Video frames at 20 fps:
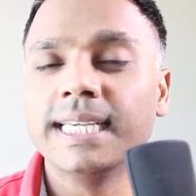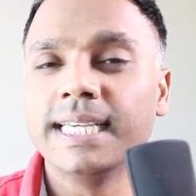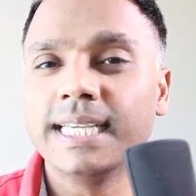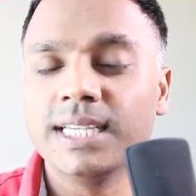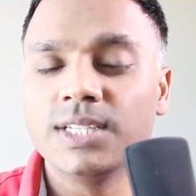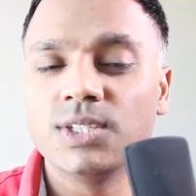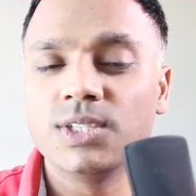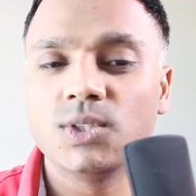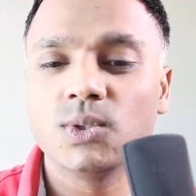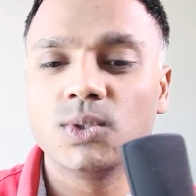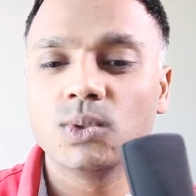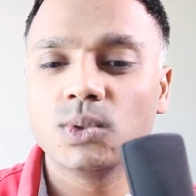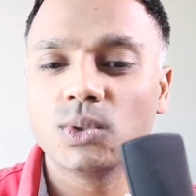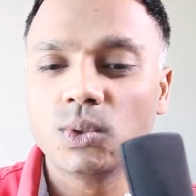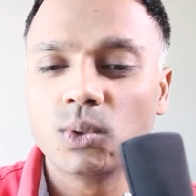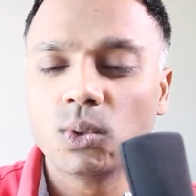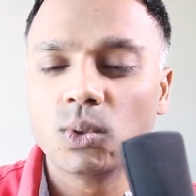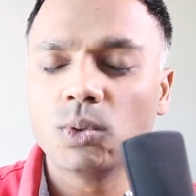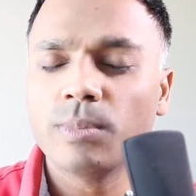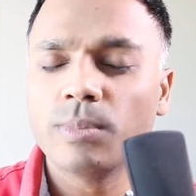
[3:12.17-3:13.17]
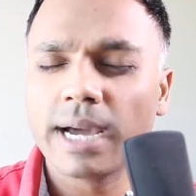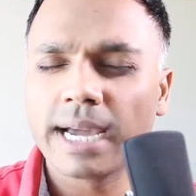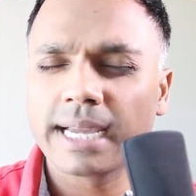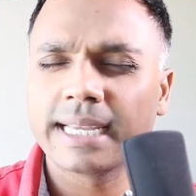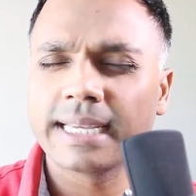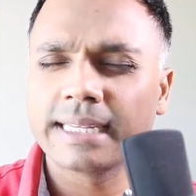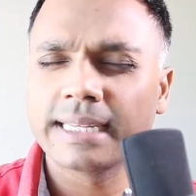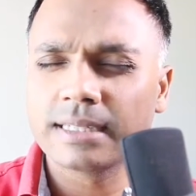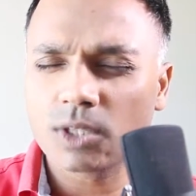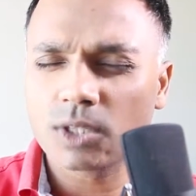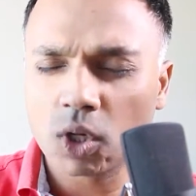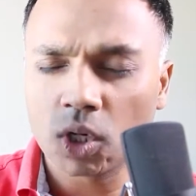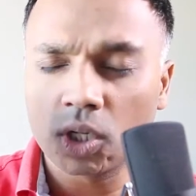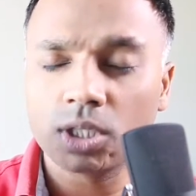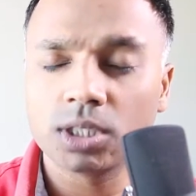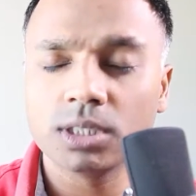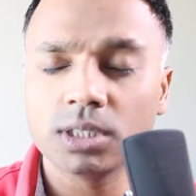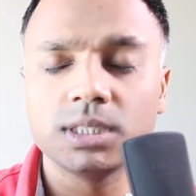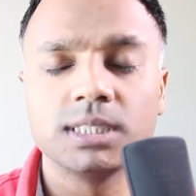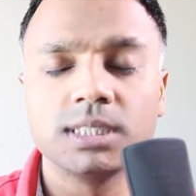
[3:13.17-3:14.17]
is to go back and
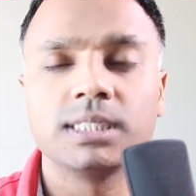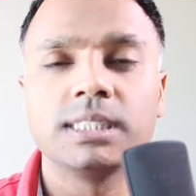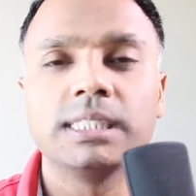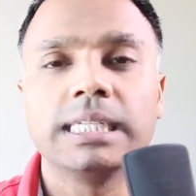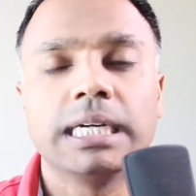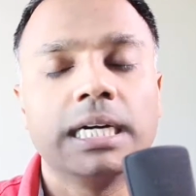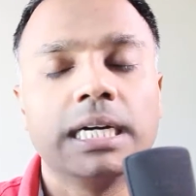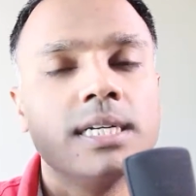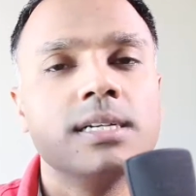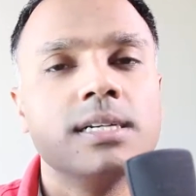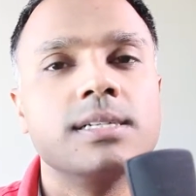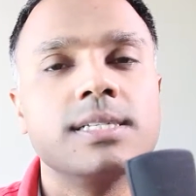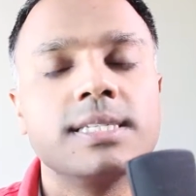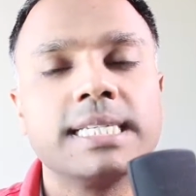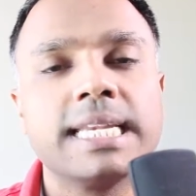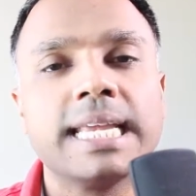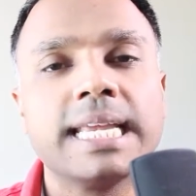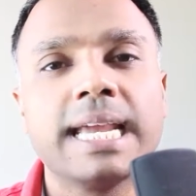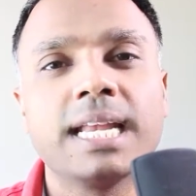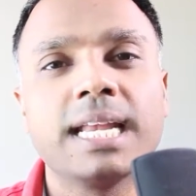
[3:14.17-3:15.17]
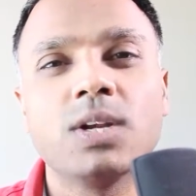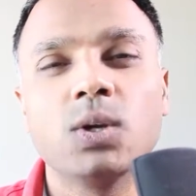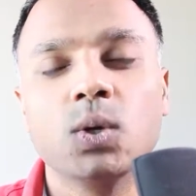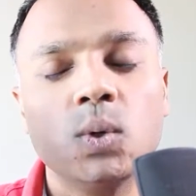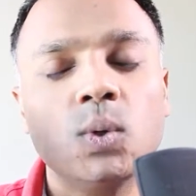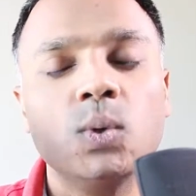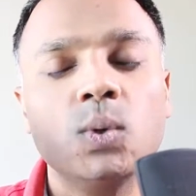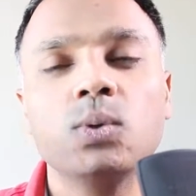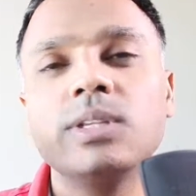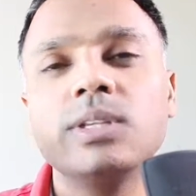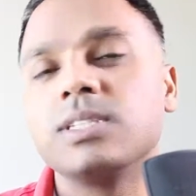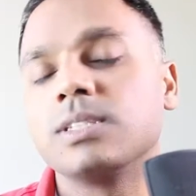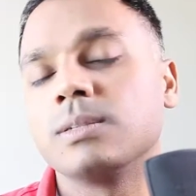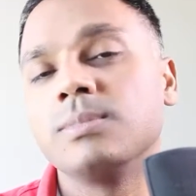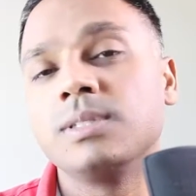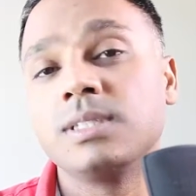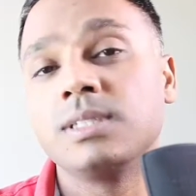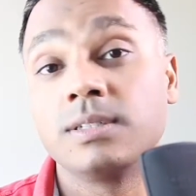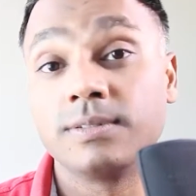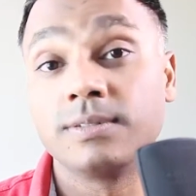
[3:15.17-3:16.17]
consciously understand who this
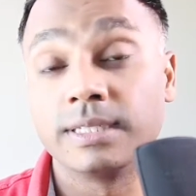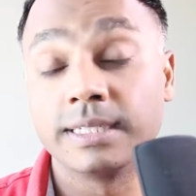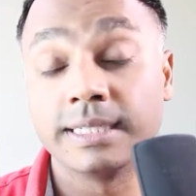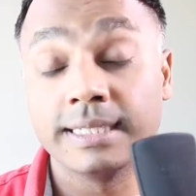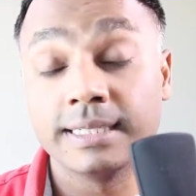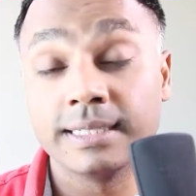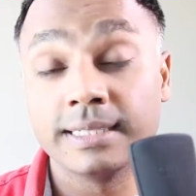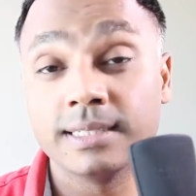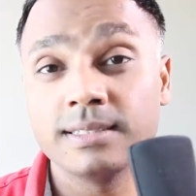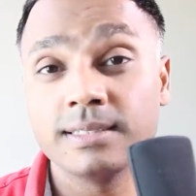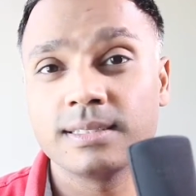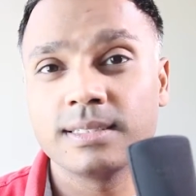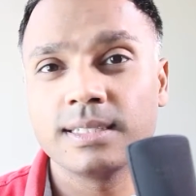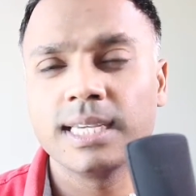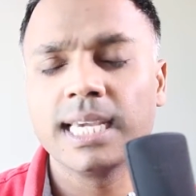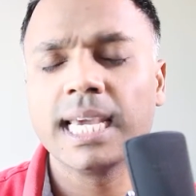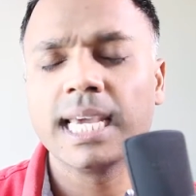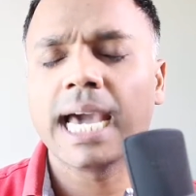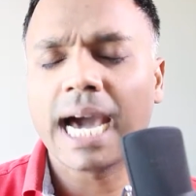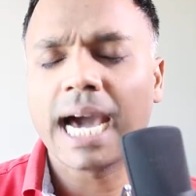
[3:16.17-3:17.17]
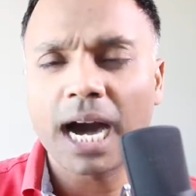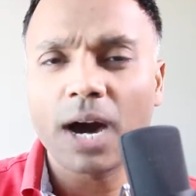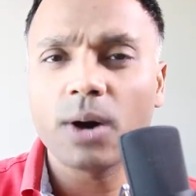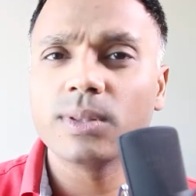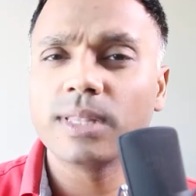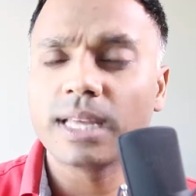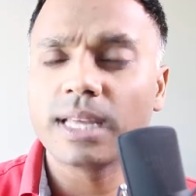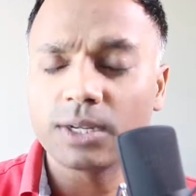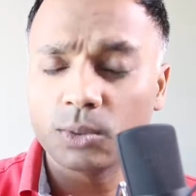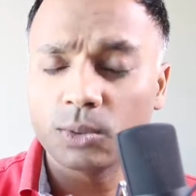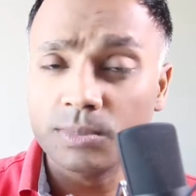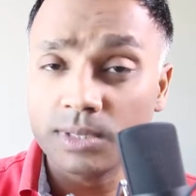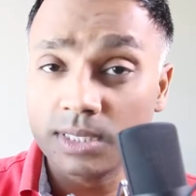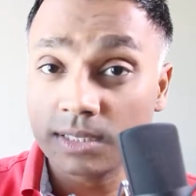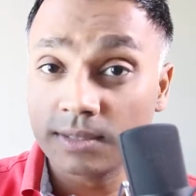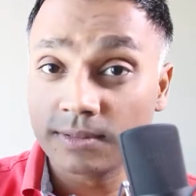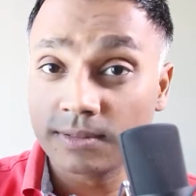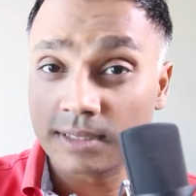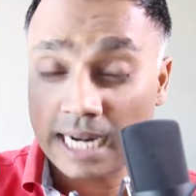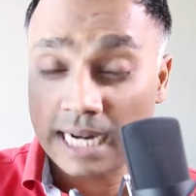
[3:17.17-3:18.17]
observer is, how that
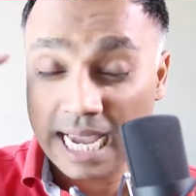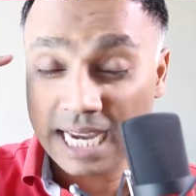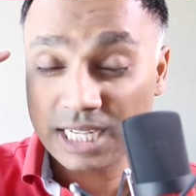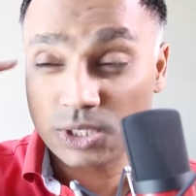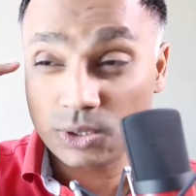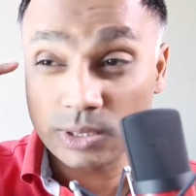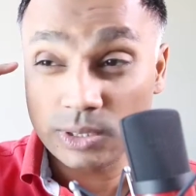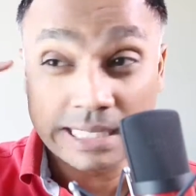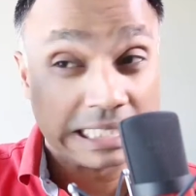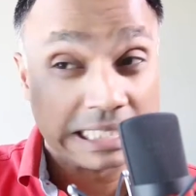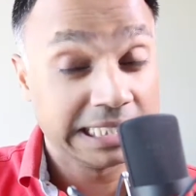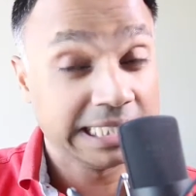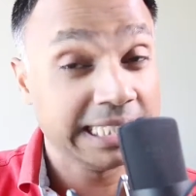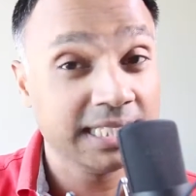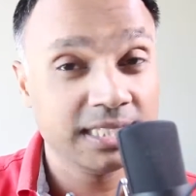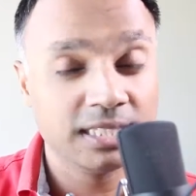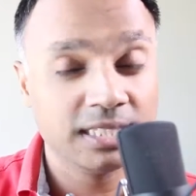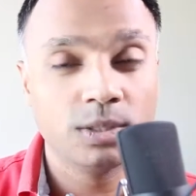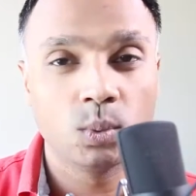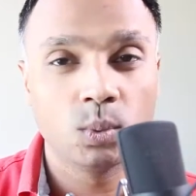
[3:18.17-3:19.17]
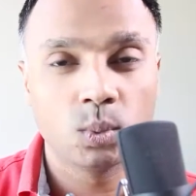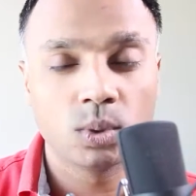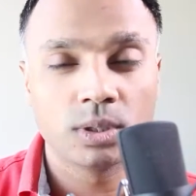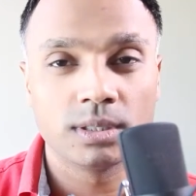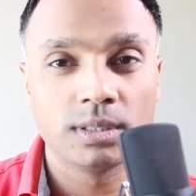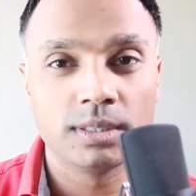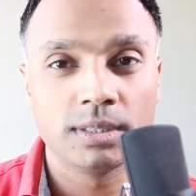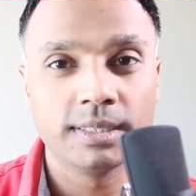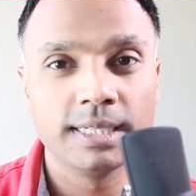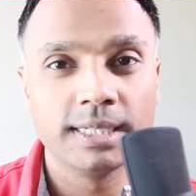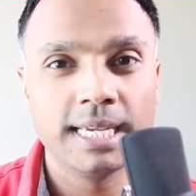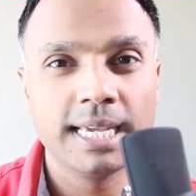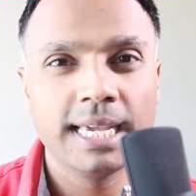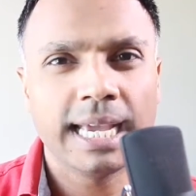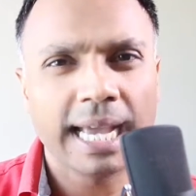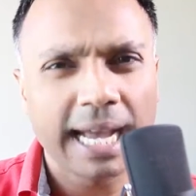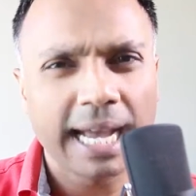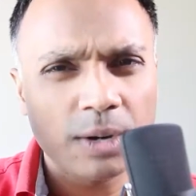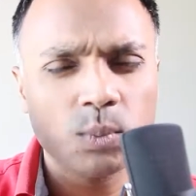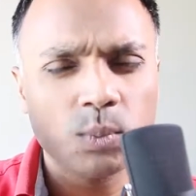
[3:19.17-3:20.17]
observer actually sees the world,
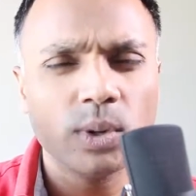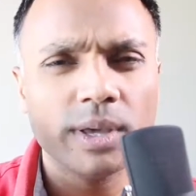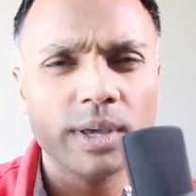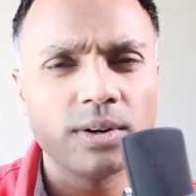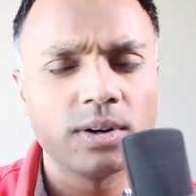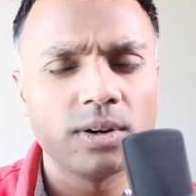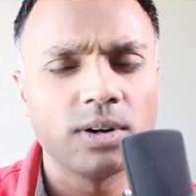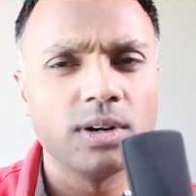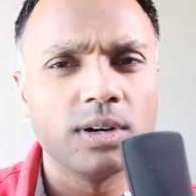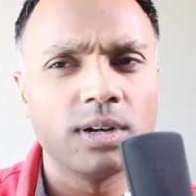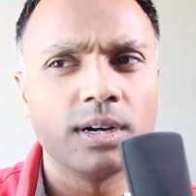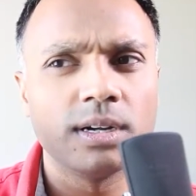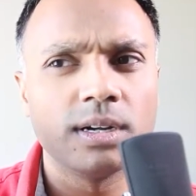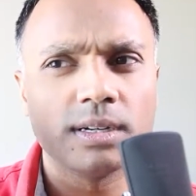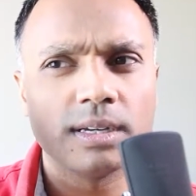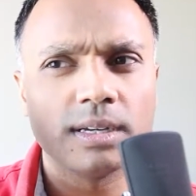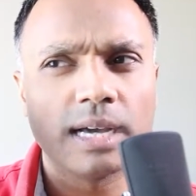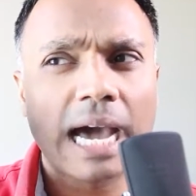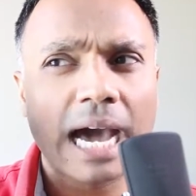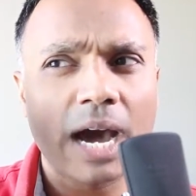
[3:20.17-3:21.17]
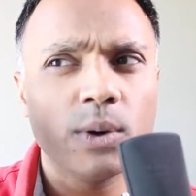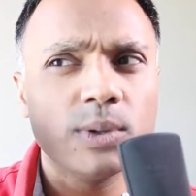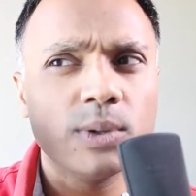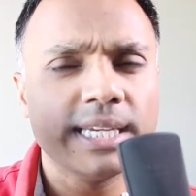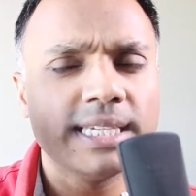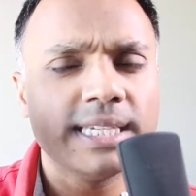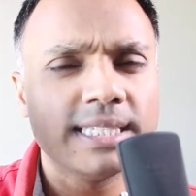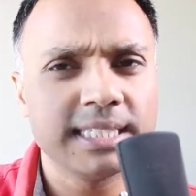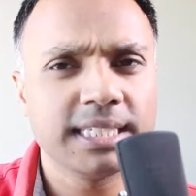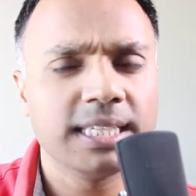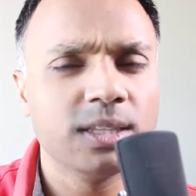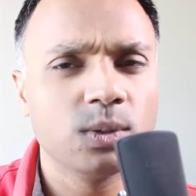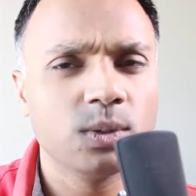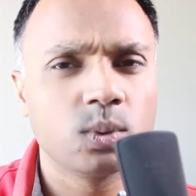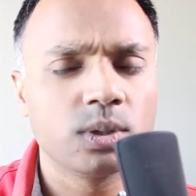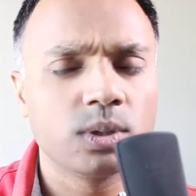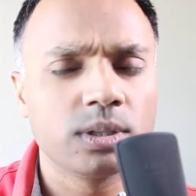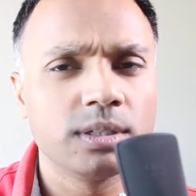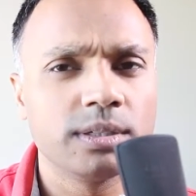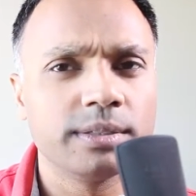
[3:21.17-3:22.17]
and whether or not how they see the
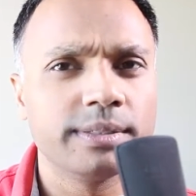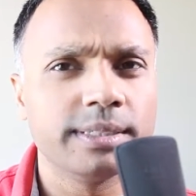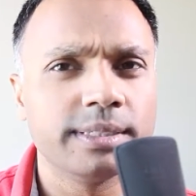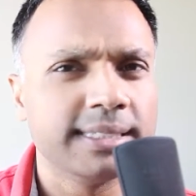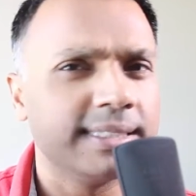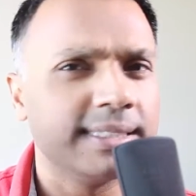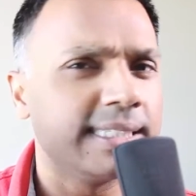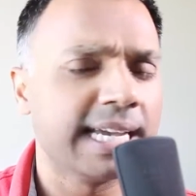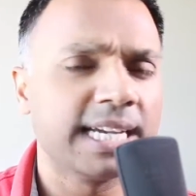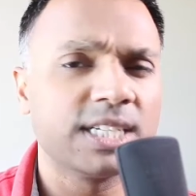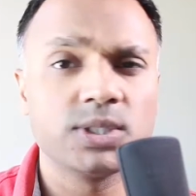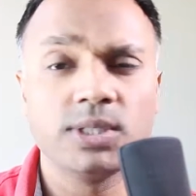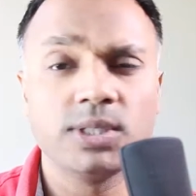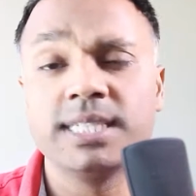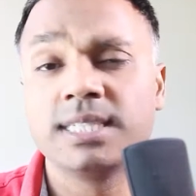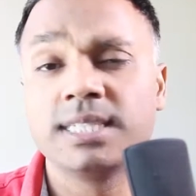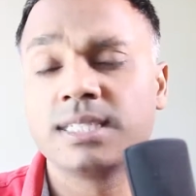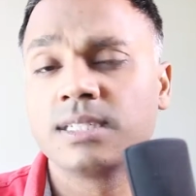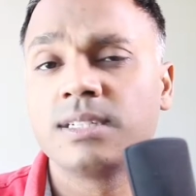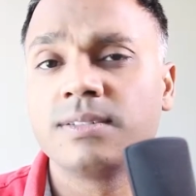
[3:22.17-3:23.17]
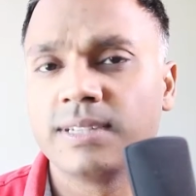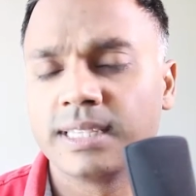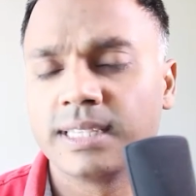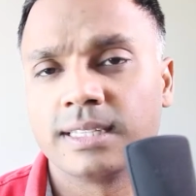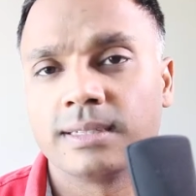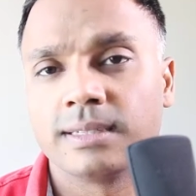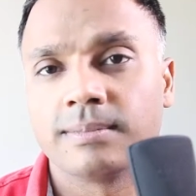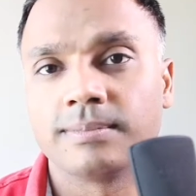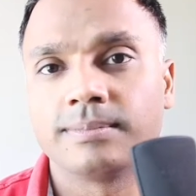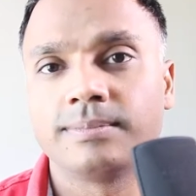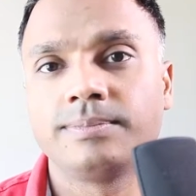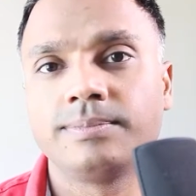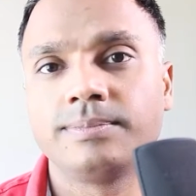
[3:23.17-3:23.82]
world is actually serving them.